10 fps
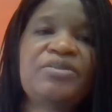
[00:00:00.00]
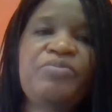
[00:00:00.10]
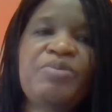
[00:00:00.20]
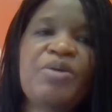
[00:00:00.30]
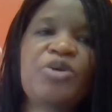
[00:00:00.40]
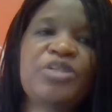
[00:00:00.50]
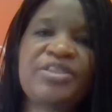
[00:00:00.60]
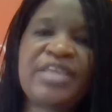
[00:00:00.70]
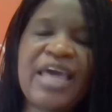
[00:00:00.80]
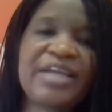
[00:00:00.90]
because
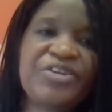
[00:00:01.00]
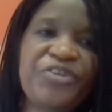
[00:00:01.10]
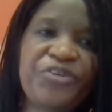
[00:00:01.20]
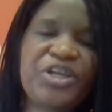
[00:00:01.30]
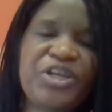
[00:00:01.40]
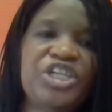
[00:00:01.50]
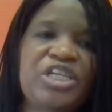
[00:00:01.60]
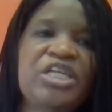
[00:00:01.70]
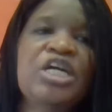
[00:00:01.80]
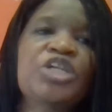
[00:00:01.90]
it's their
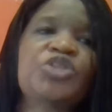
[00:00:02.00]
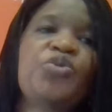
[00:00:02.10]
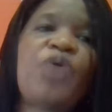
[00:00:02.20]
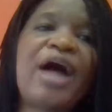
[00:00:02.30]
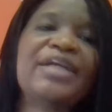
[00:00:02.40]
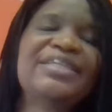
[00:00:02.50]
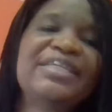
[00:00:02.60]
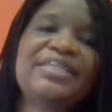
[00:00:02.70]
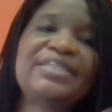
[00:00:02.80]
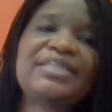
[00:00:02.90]
generation to
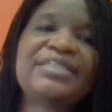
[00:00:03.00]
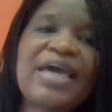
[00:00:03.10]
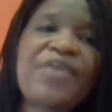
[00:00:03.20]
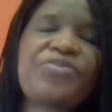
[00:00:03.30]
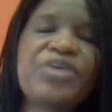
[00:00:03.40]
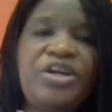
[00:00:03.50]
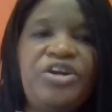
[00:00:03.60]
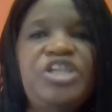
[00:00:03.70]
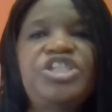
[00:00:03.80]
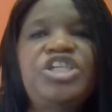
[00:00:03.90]
until the 10th
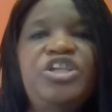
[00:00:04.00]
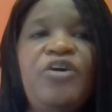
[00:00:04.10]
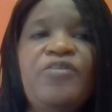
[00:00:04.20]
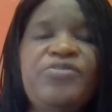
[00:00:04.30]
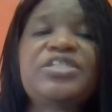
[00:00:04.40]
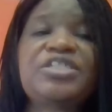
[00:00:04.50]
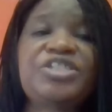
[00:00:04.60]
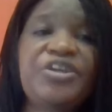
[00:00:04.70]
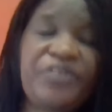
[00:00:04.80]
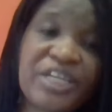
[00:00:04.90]
generation of this
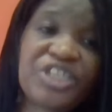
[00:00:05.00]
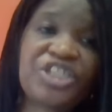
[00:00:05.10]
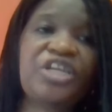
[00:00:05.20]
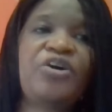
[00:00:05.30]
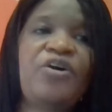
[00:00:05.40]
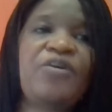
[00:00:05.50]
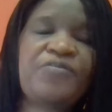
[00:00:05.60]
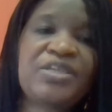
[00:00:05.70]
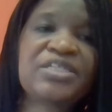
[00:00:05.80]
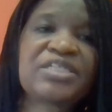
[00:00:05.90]
generation of
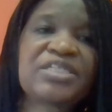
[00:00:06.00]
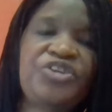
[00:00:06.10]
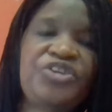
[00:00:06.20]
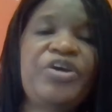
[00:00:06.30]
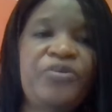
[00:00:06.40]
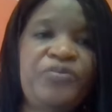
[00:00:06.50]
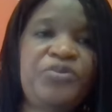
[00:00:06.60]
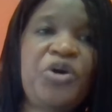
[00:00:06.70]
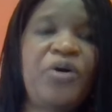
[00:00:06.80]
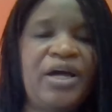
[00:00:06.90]
these children of
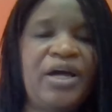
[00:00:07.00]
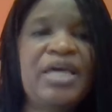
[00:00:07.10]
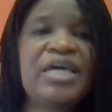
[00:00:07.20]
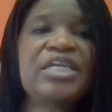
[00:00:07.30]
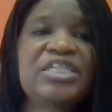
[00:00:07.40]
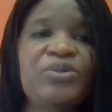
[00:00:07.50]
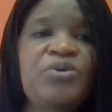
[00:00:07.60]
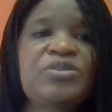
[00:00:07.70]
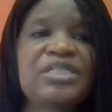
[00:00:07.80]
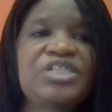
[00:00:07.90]
noah it
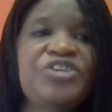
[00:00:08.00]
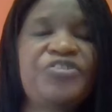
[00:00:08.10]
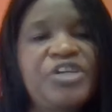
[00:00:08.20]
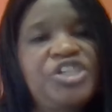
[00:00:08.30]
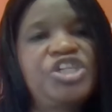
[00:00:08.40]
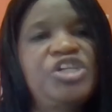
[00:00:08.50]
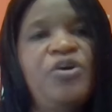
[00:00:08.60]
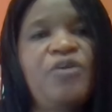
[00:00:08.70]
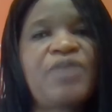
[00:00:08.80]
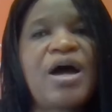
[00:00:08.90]
was the generation
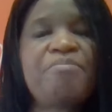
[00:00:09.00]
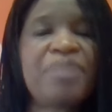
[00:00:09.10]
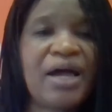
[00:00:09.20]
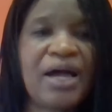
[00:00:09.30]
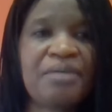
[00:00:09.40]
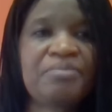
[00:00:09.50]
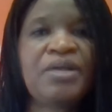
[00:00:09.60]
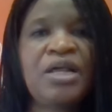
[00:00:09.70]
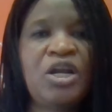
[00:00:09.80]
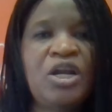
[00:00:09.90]
of abraham
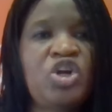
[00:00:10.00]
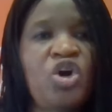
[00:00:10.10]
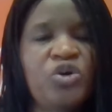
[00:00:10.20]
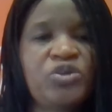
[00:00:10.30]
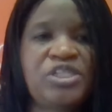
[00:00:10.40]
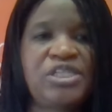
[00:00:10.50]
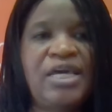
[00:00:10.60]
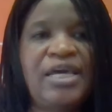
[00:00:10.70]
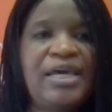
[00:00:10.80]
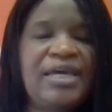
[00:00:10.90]
lot
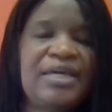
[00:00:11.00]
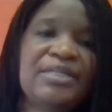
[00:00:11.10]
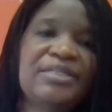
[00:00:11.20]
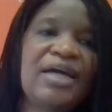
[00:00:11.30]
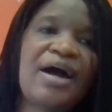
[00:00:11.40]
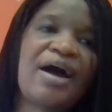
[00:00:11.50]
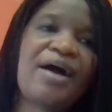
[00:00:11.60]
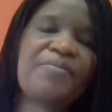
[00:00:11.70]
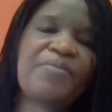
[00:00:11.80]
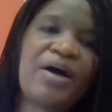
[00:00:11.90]
and
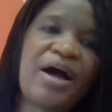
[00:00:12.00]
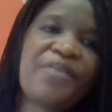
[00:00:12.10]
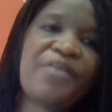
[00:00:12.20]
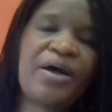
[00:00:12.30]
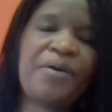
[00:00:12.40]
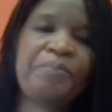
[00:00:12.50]
other